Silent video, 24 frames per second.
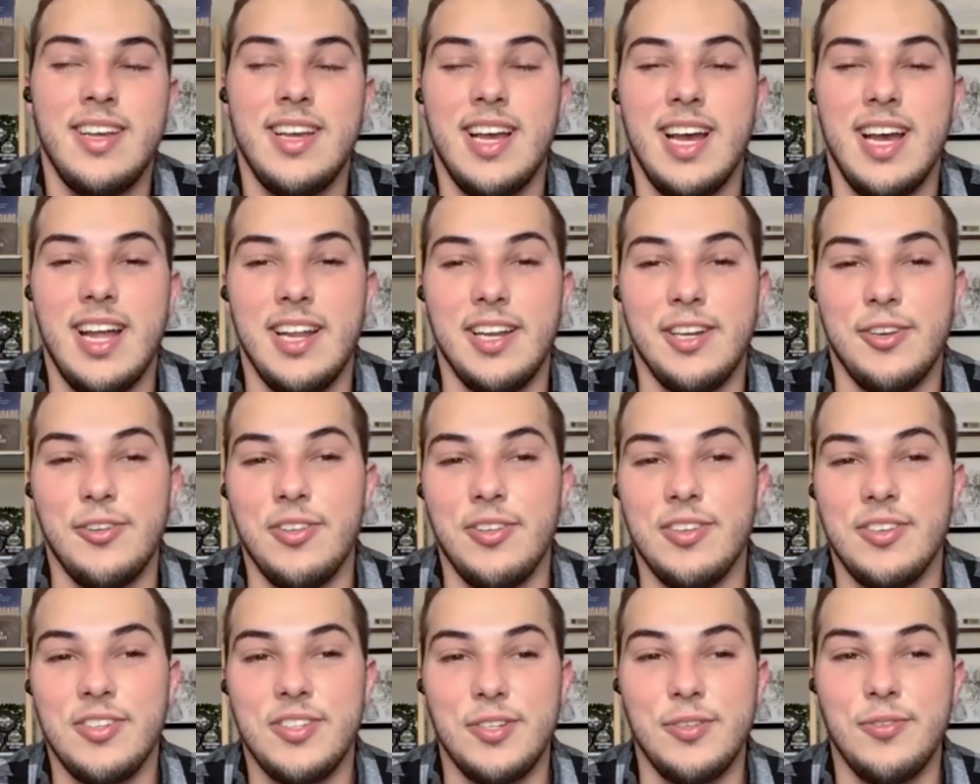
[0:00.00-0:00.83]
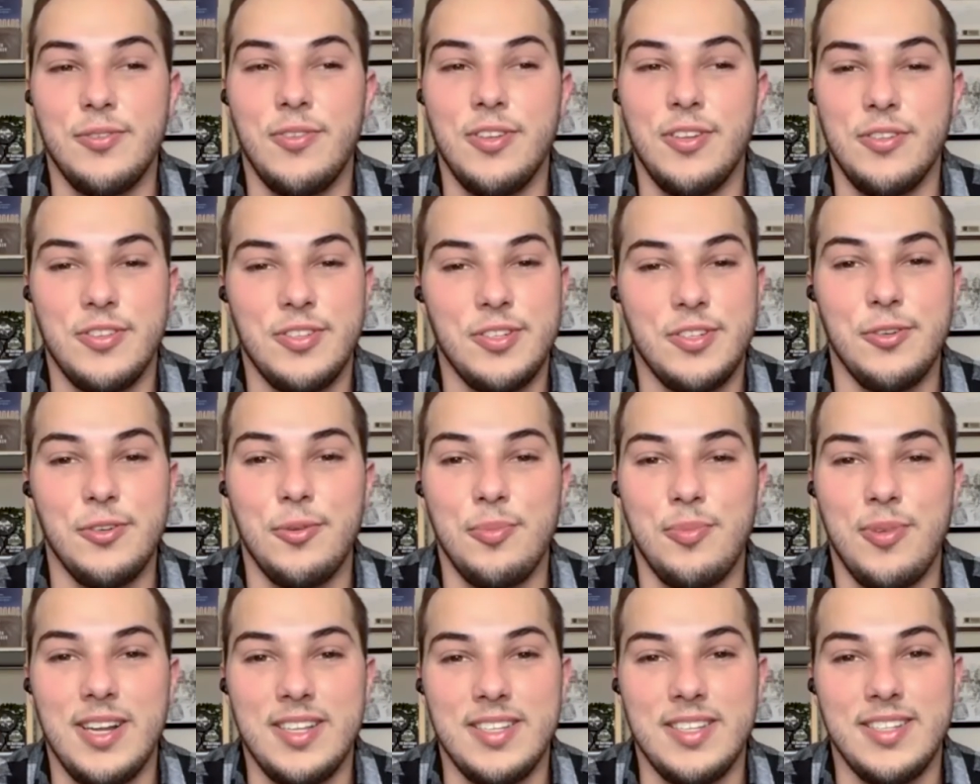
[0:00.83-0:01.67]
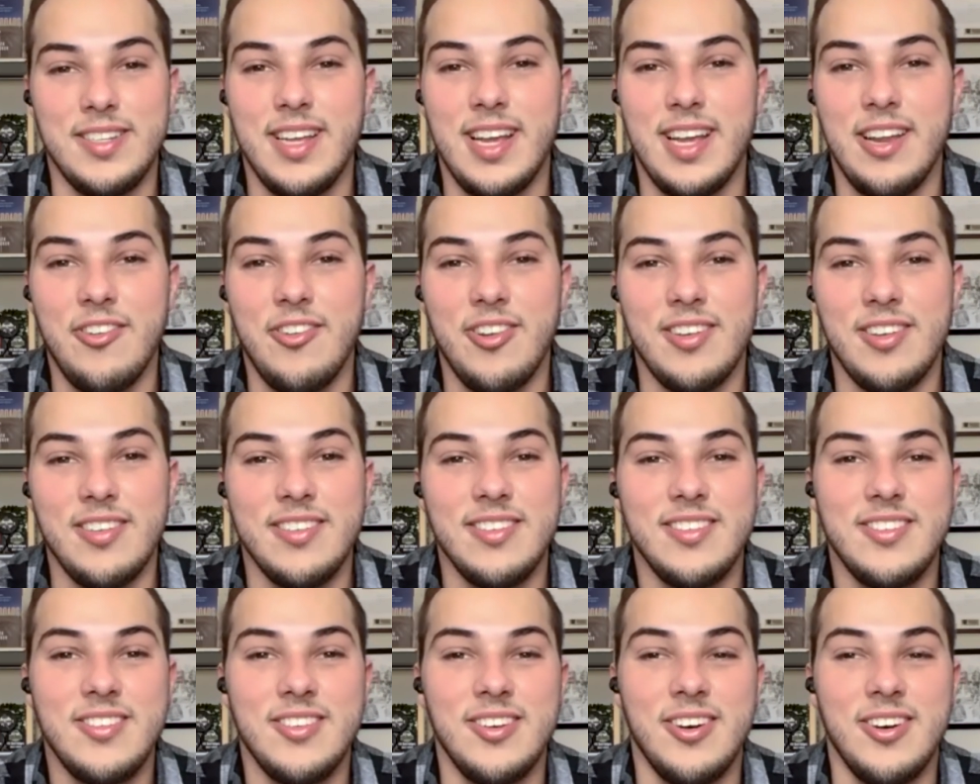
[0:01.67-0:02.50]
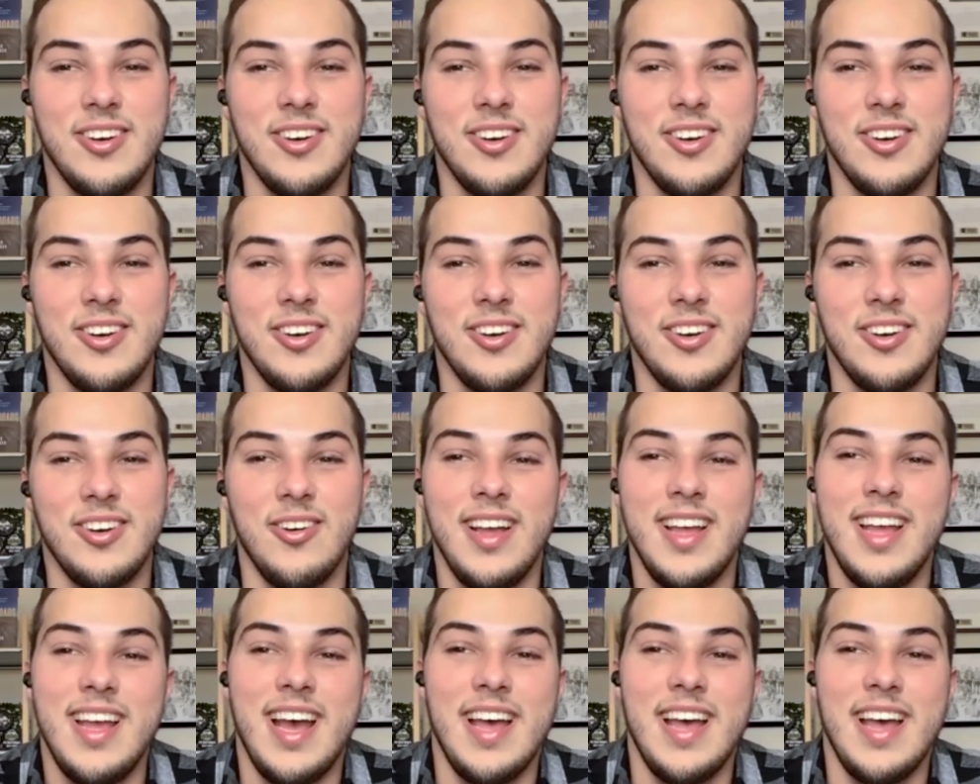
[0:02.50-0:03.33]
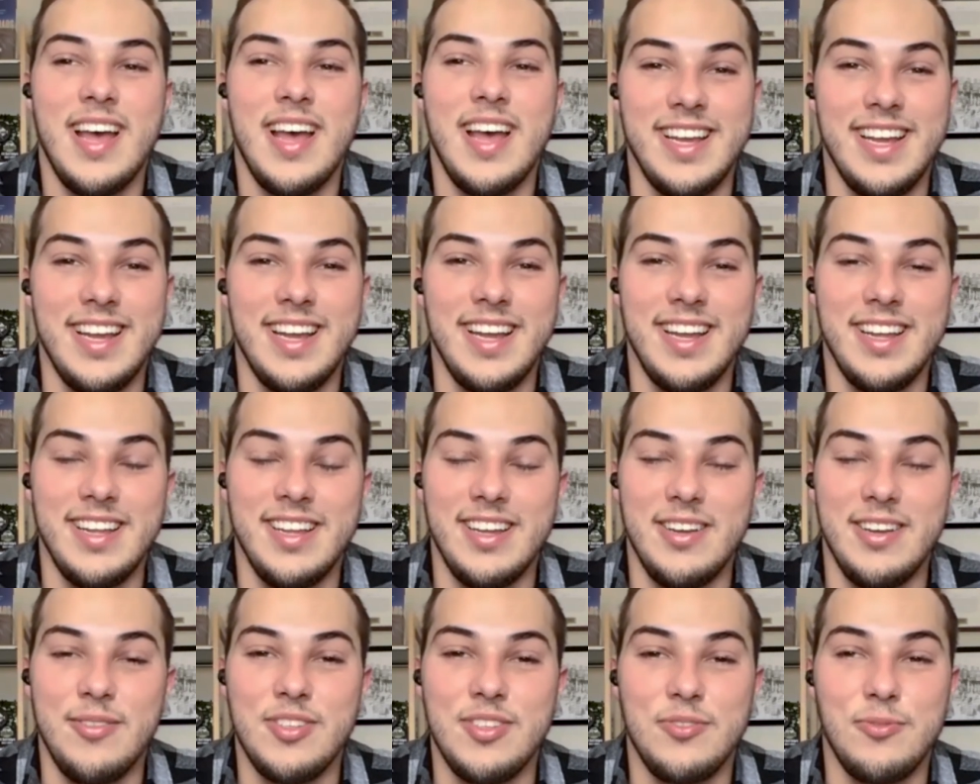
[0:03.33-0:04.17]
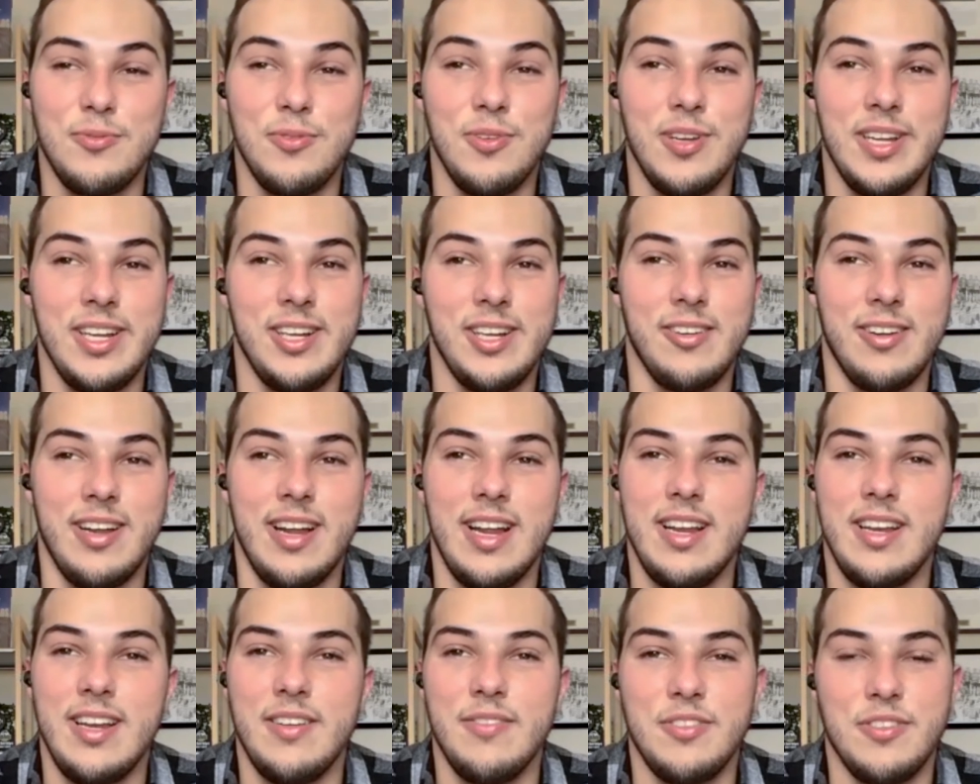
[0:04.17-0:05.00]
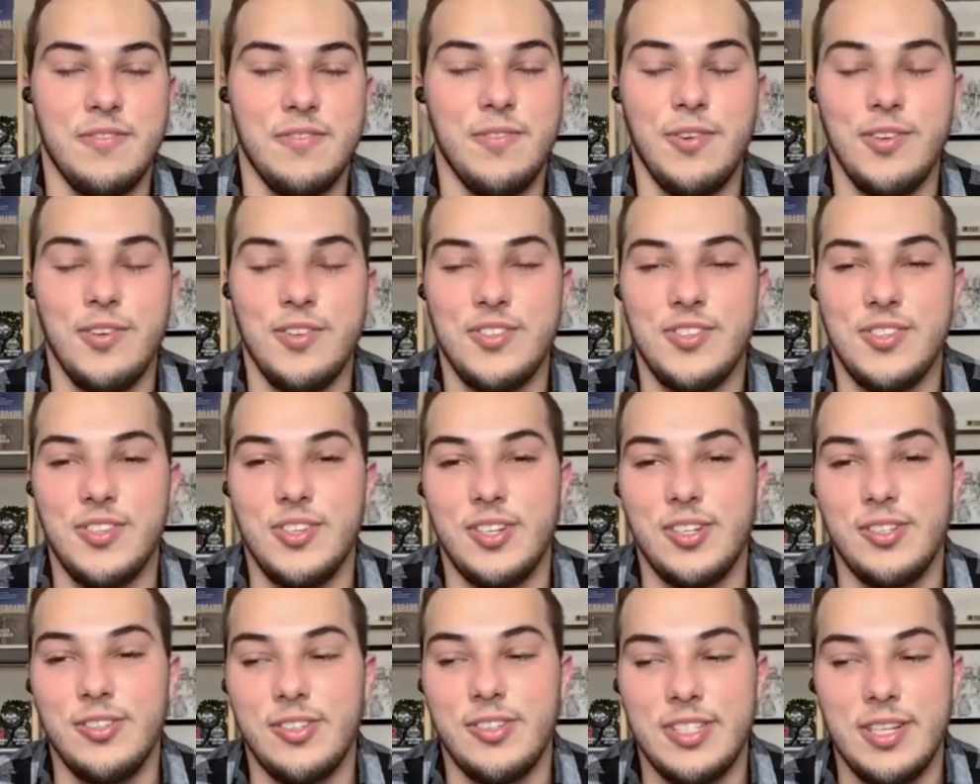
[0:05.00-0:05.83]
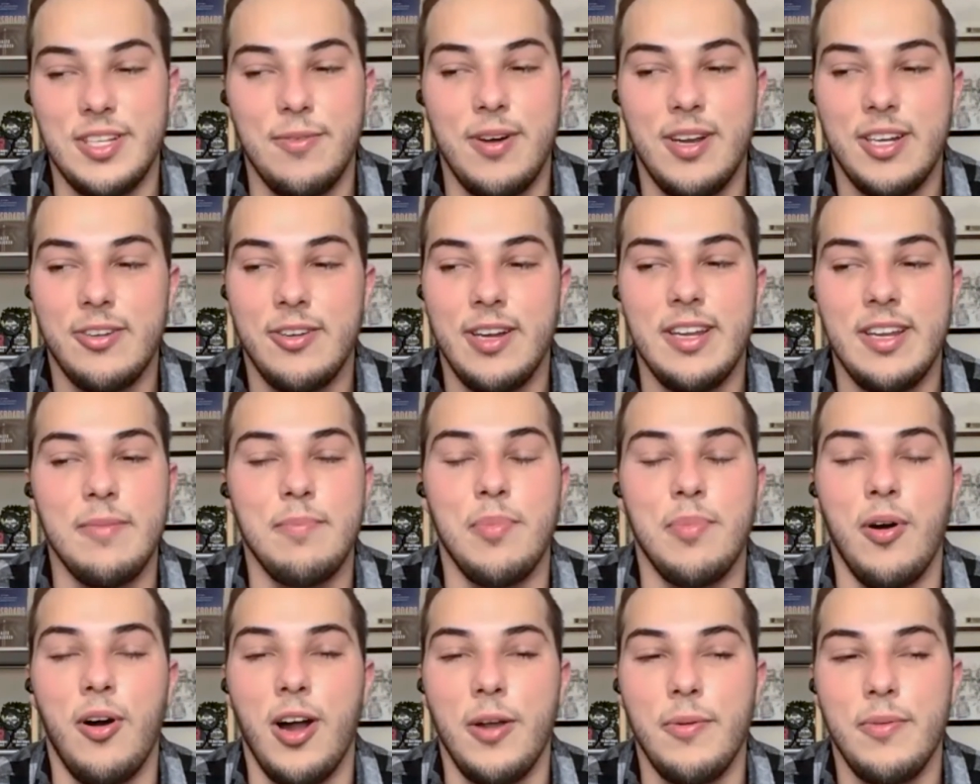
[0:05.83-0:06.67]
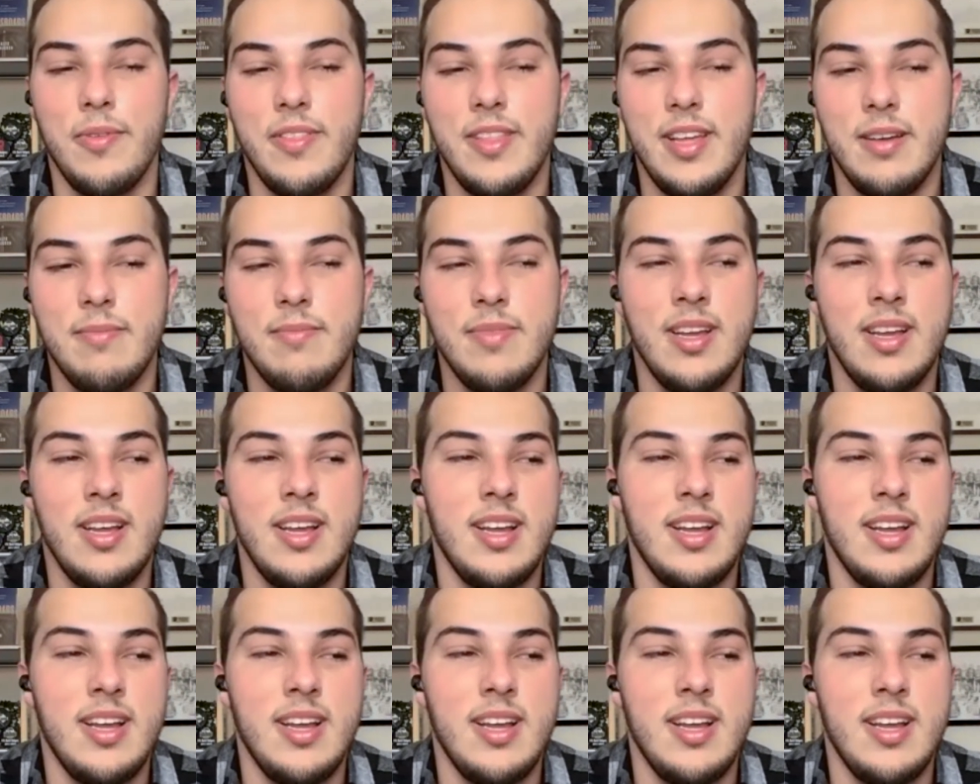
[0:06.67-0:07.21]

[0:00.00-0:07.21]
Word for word: and I go to their school and do a school presentation. So at the end of the day, it was really great and it was a full circle because I want to create a bond with them.